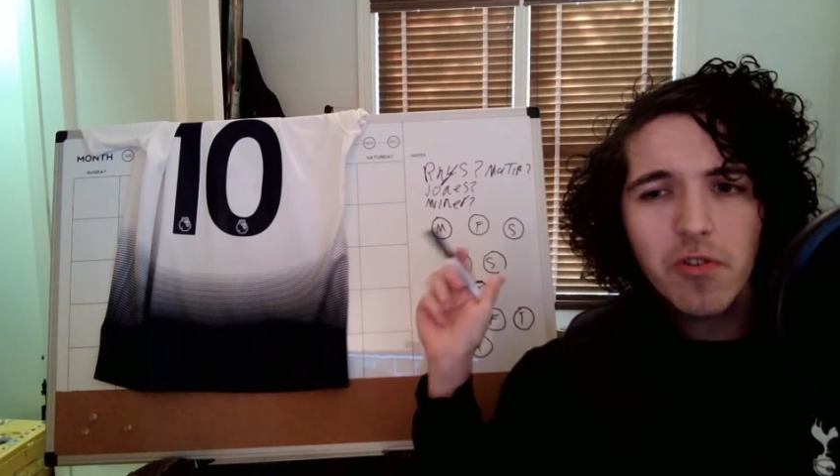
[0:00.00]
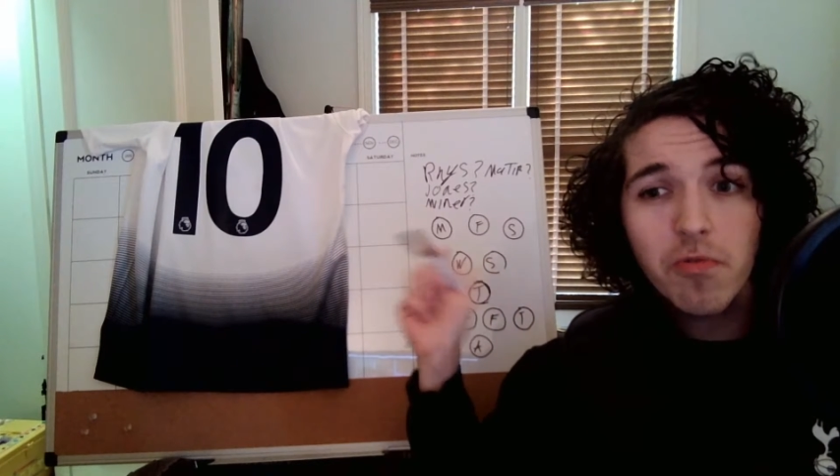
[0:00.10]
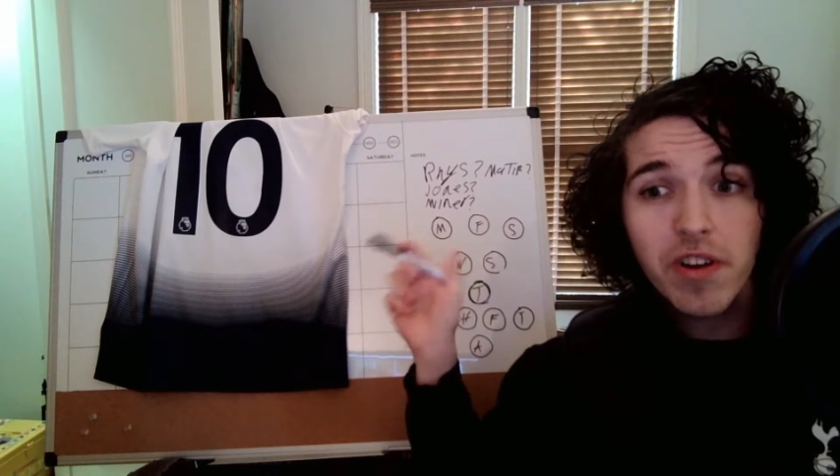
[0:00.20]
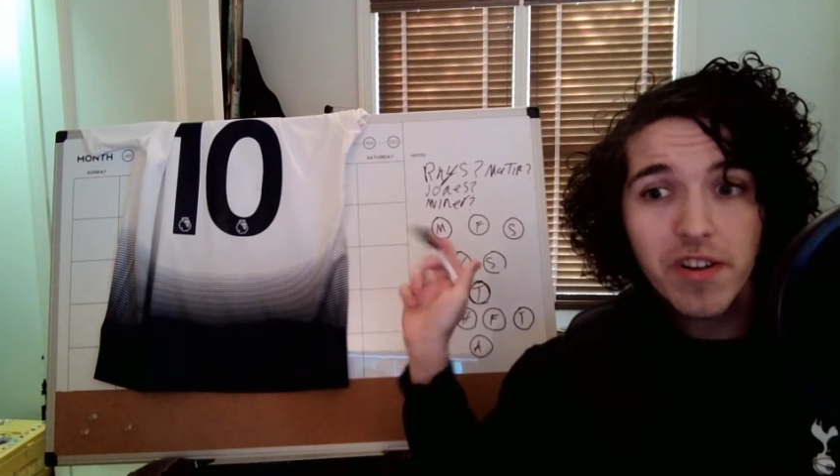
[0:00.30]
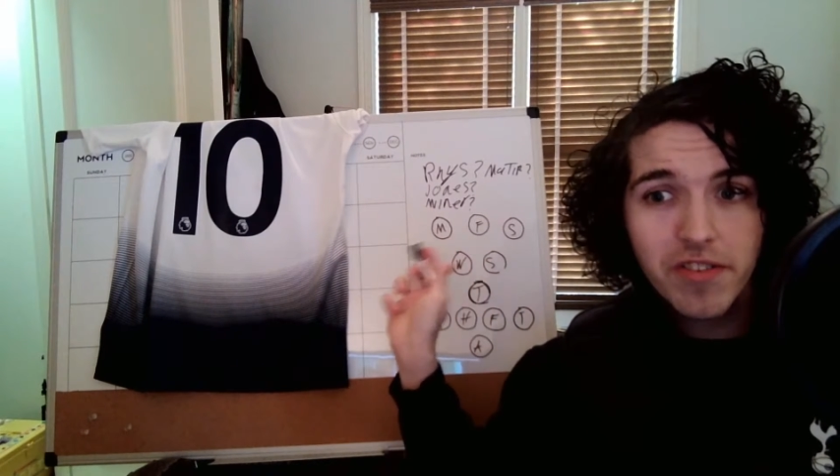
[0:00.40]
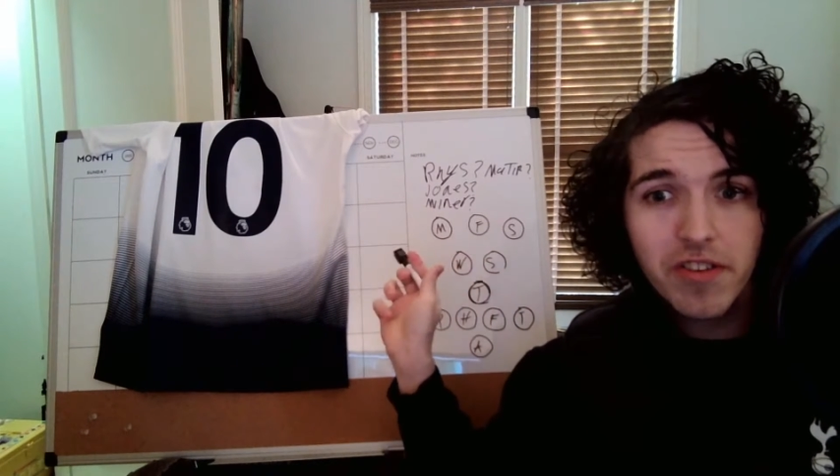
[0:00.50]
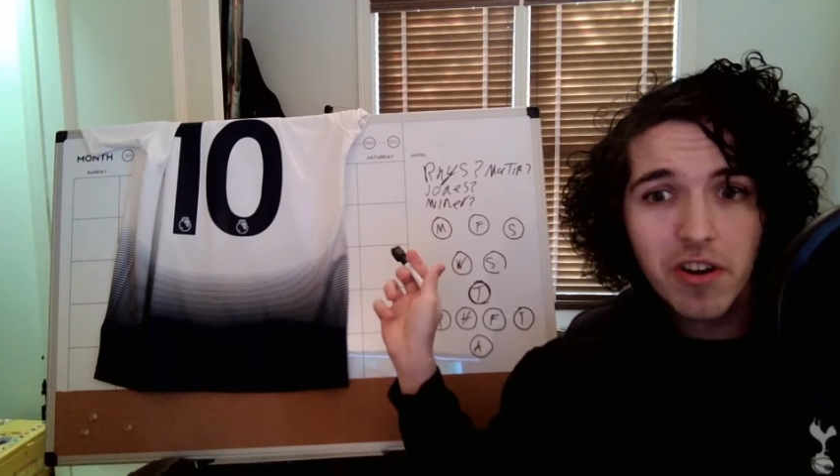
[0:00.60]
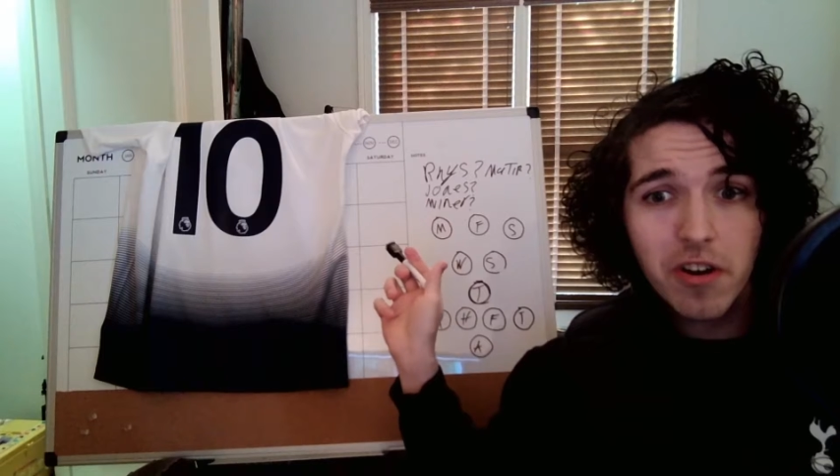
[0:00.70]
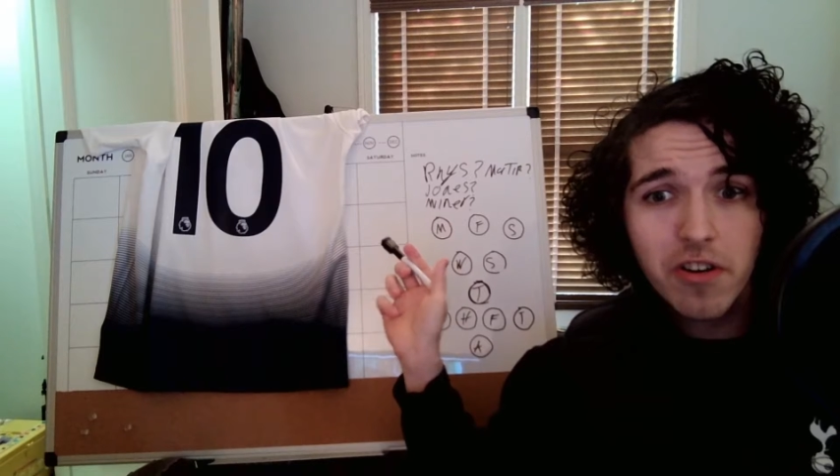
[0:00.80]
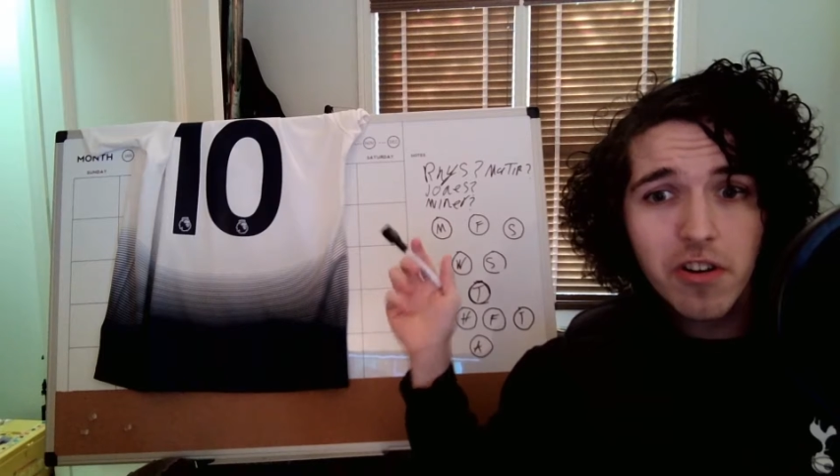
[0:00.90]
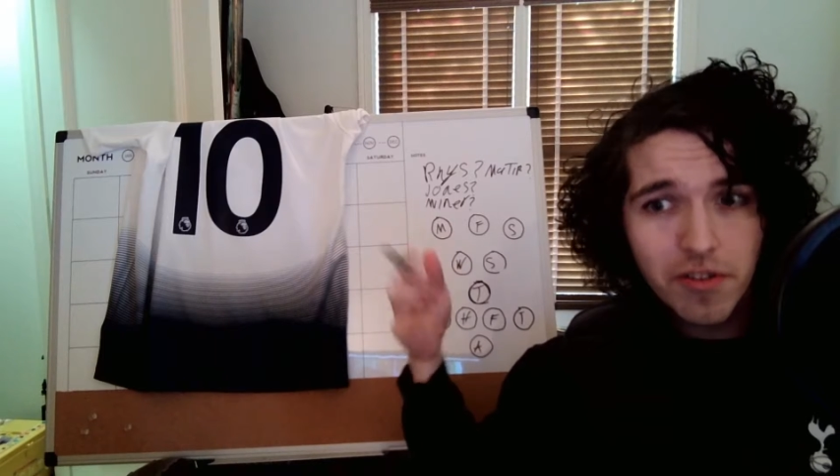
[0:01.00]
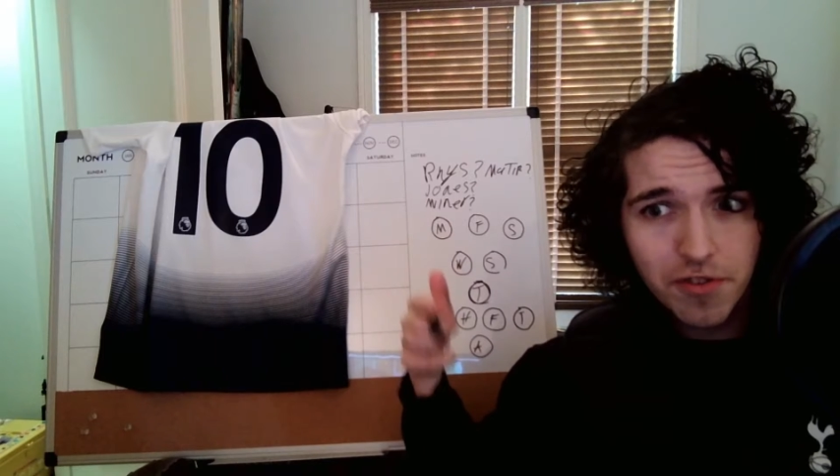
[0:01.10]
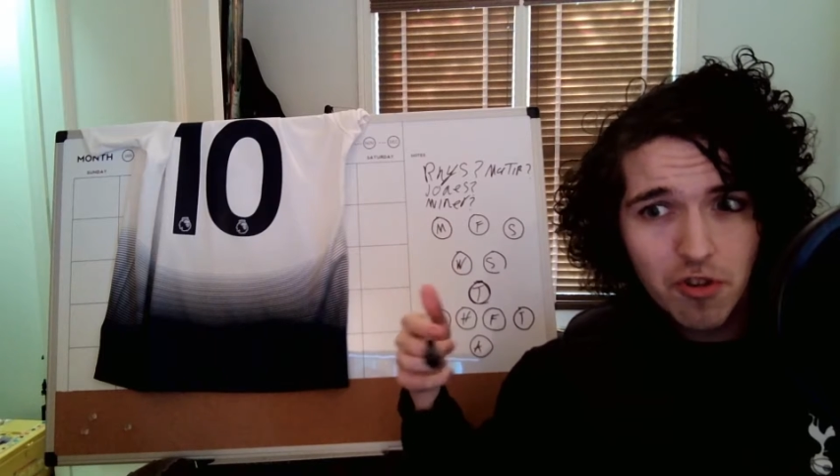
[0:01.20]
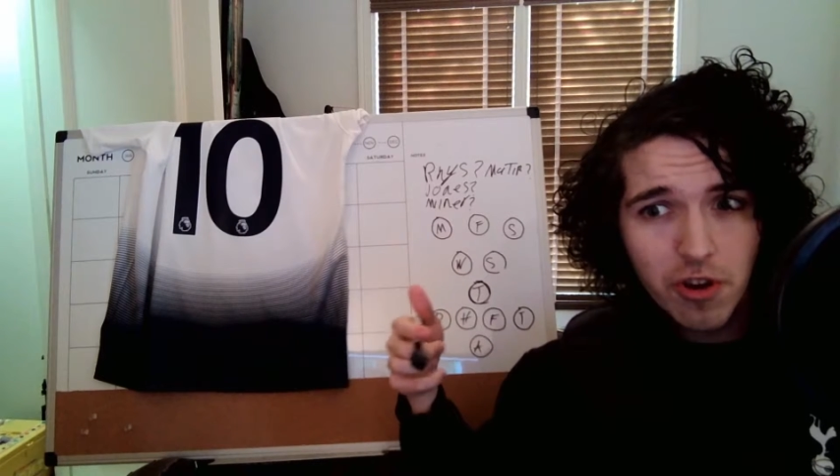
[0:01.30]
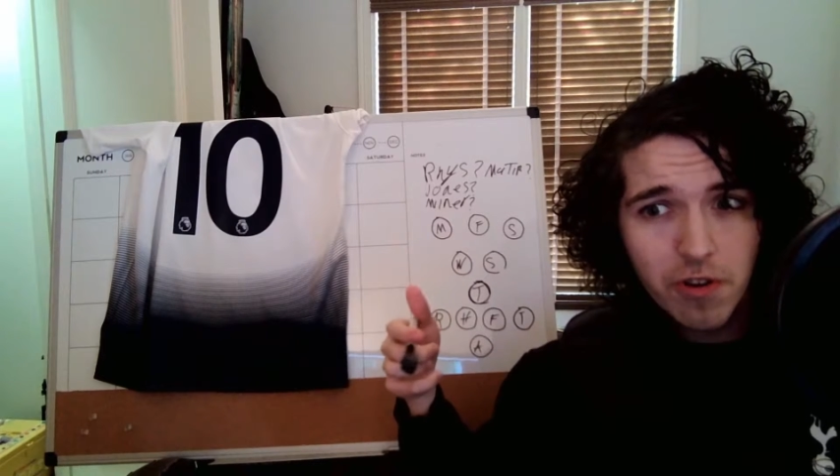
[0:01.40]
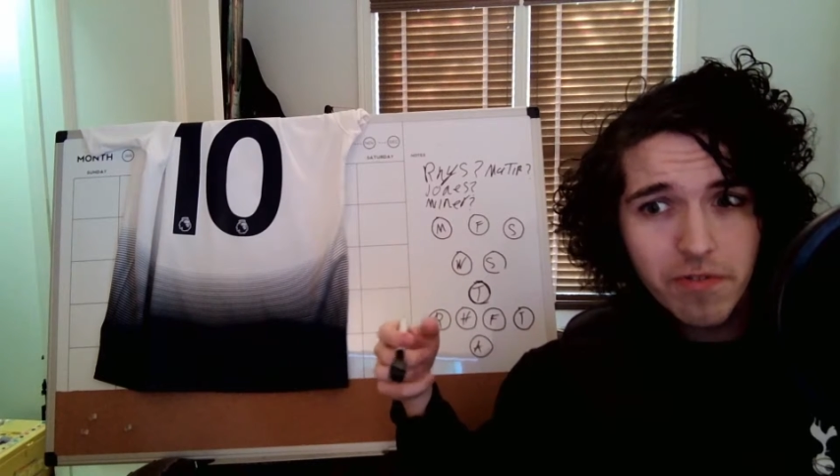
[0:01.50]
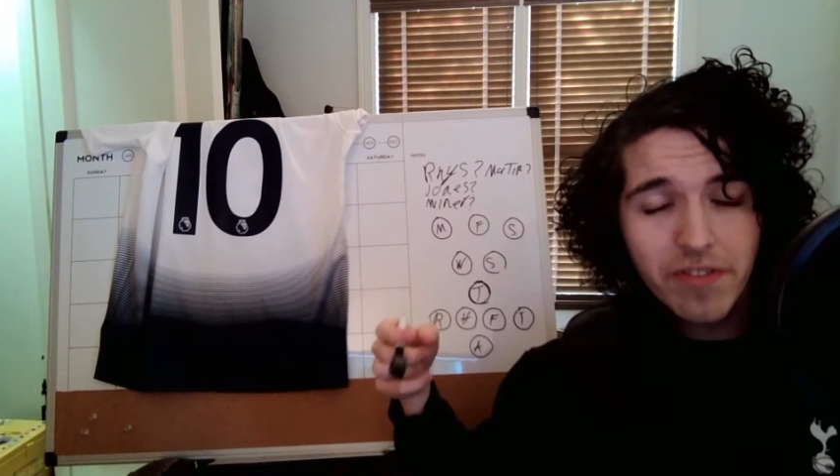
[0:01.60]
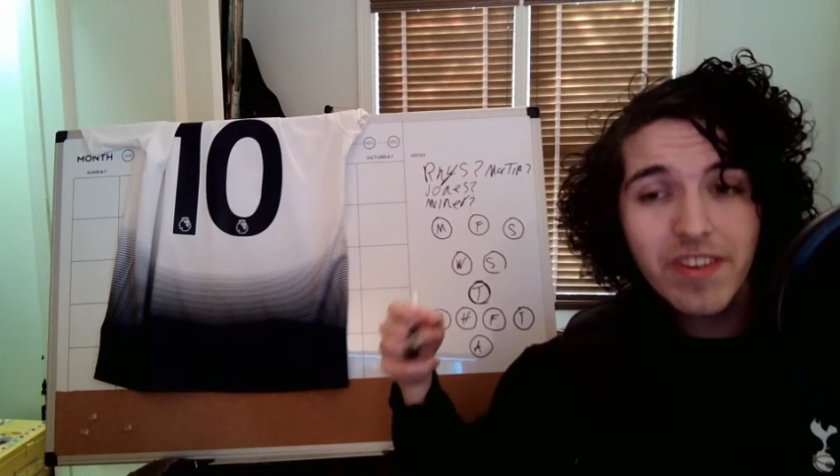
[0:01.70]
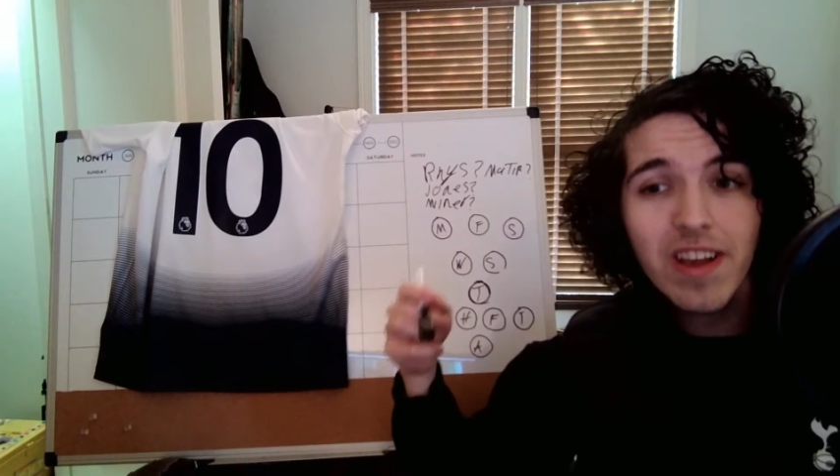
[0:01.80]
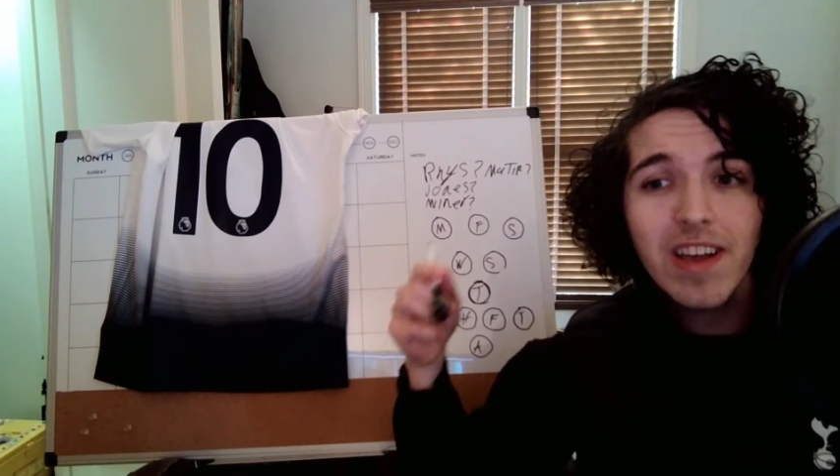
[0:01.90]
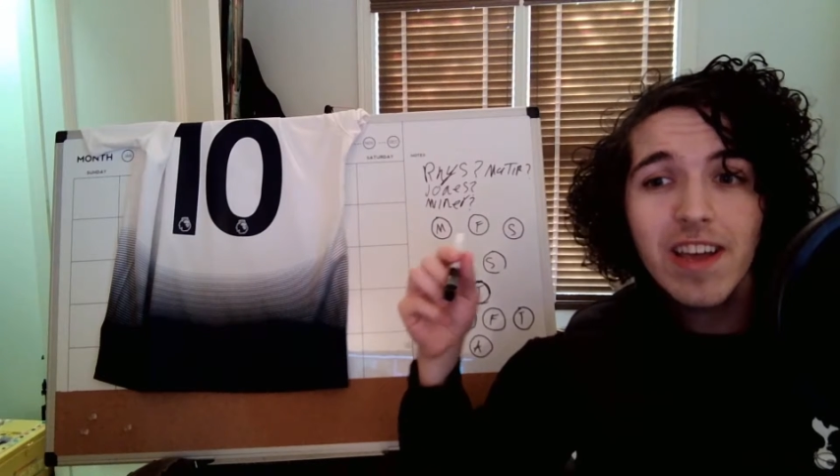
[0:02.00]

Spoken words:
who does start? Curtis Jones?